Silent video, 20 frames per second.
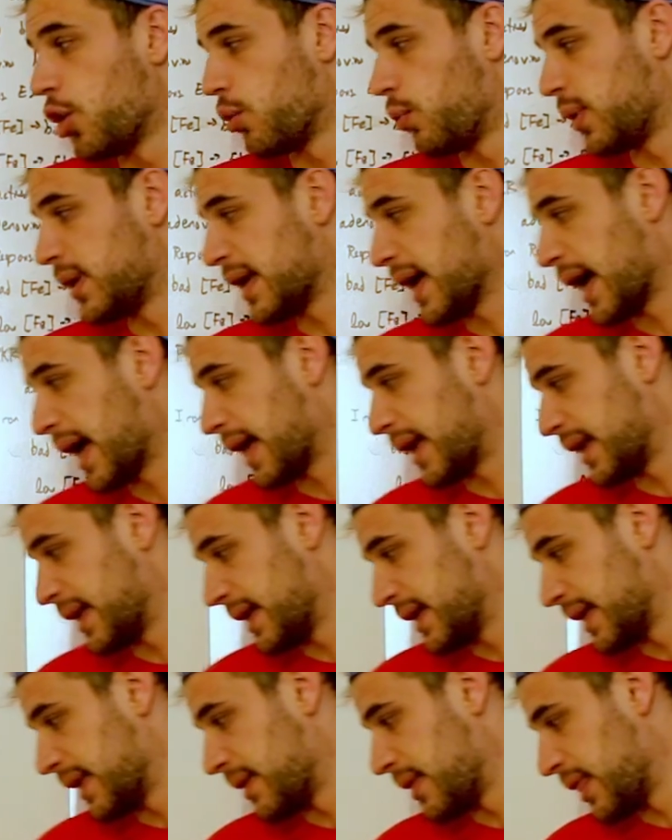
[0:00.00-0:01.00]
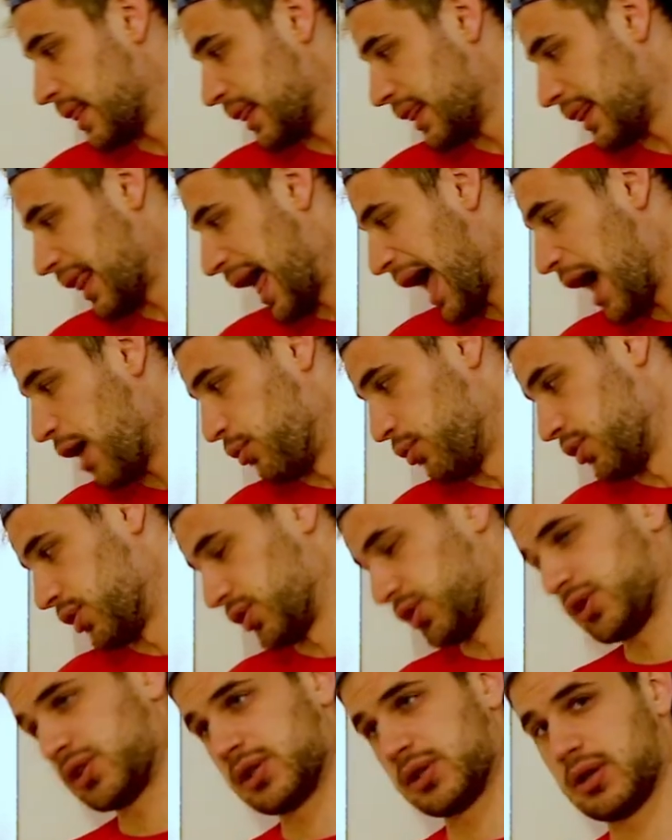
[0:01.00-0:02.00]
we got
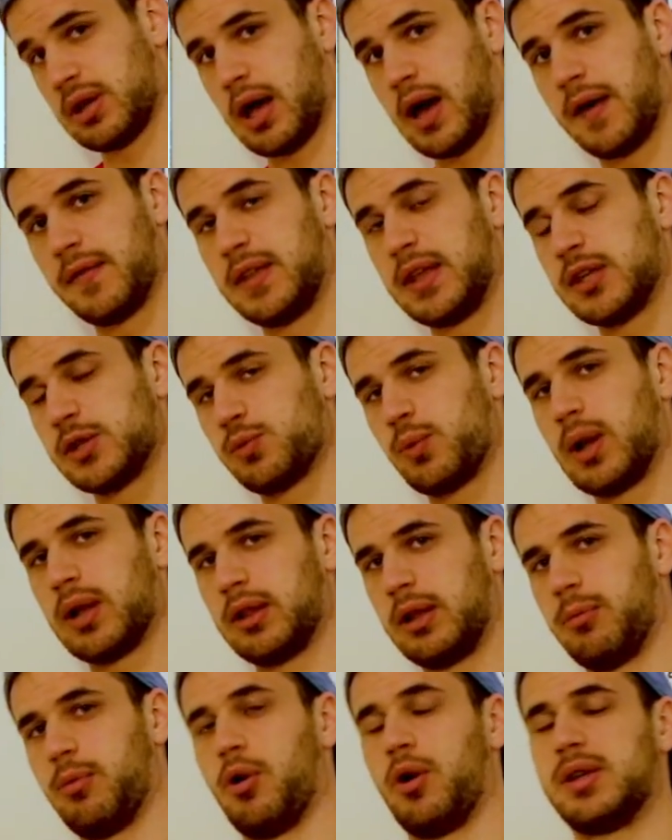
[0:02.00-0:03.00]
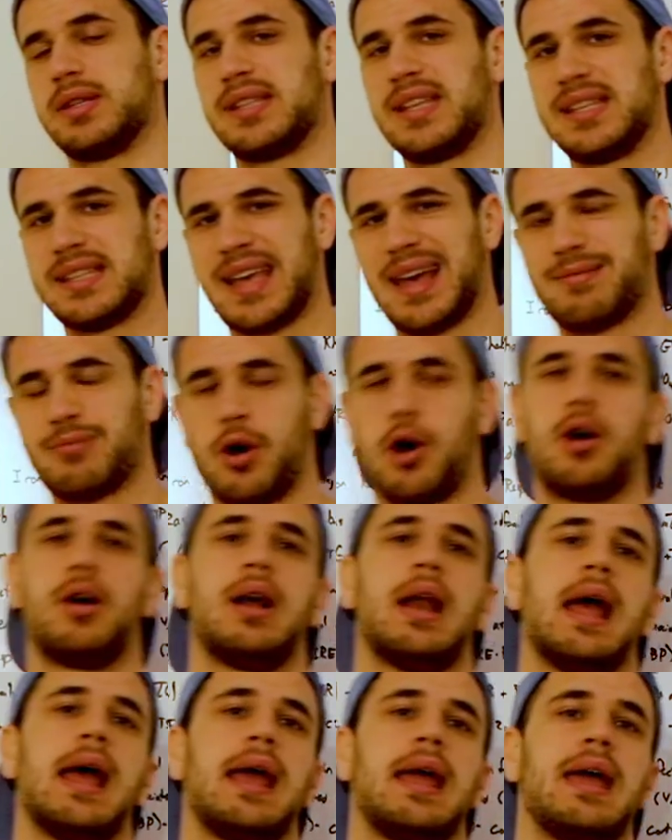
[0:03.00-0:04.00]
hours of these wiggly boys, these
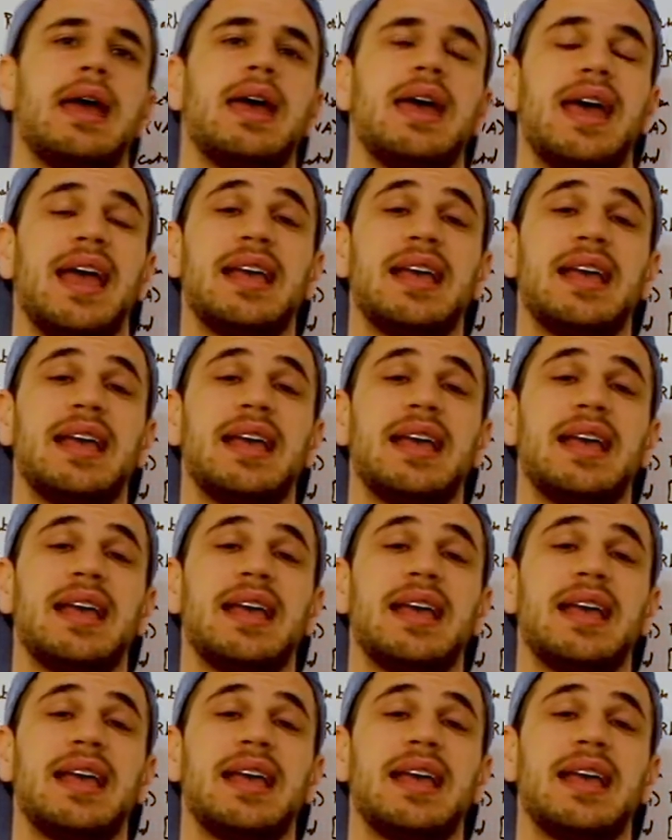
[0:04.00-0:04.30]
mRNA,